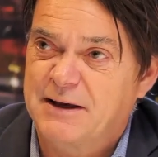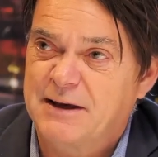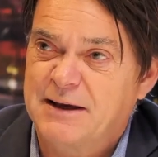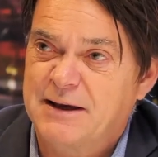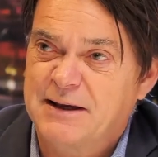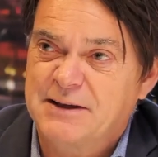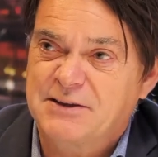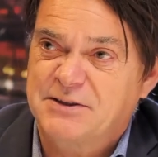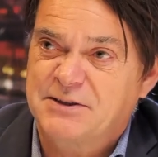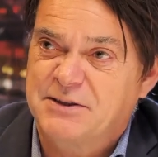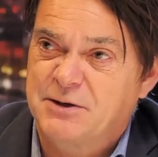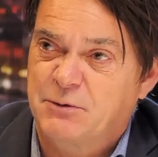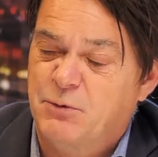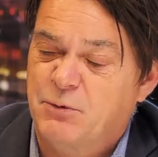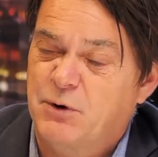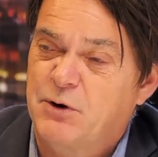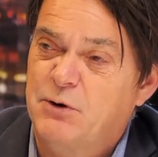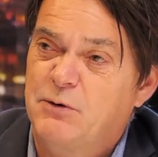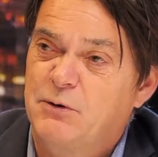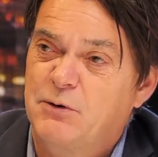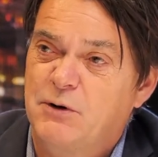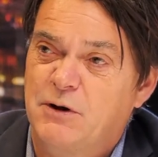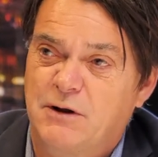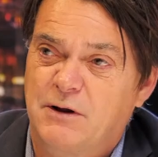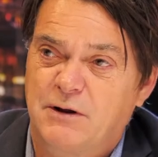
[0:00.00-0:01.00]
Is the
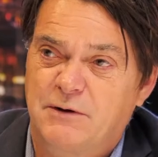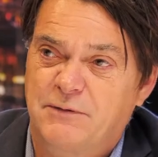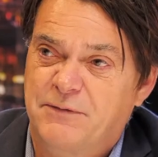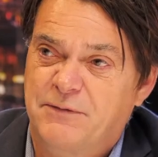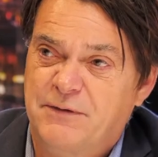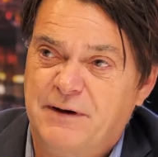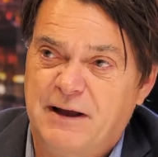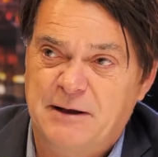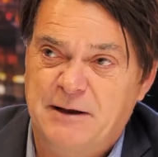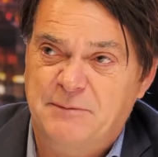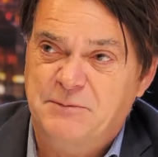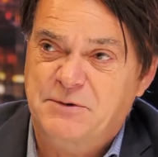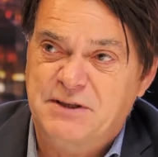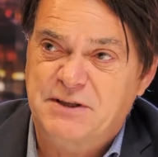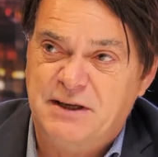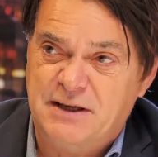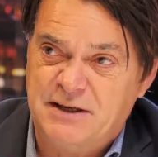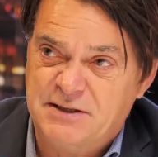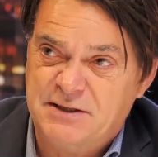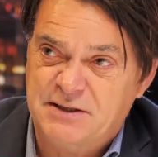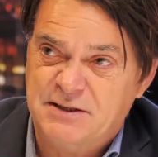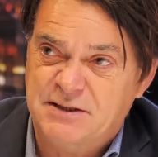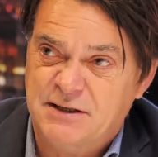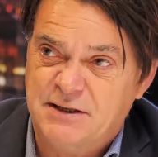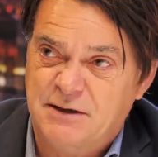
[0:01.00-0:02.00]
role of
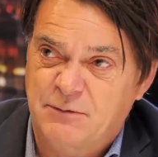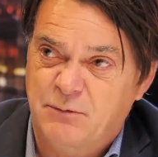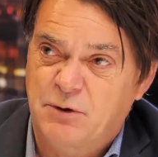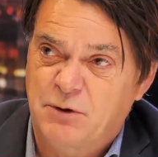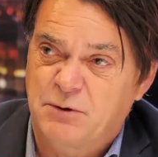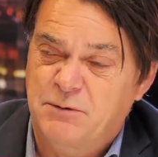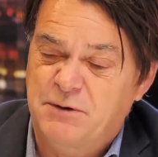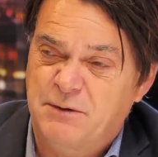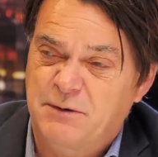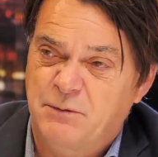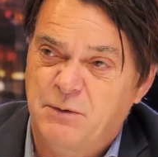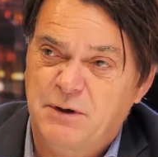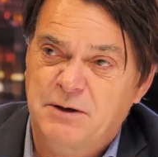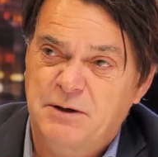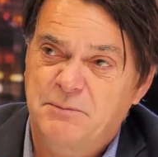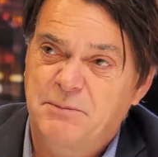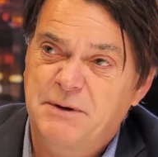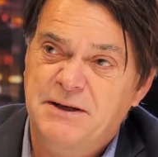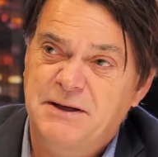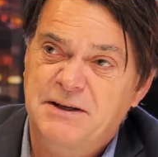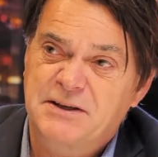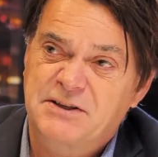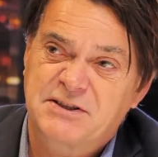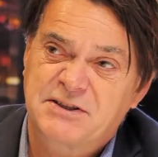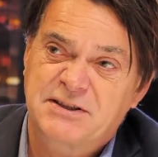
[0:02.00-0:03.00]
AMS-IX, will it be
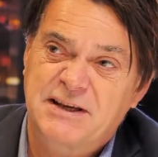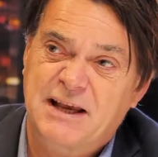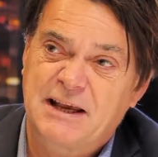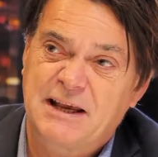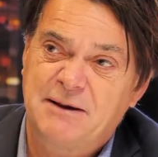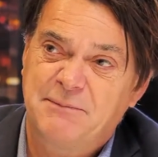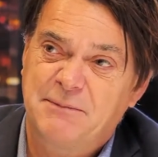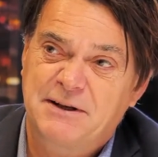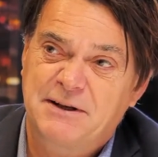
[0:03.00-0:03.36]
the same in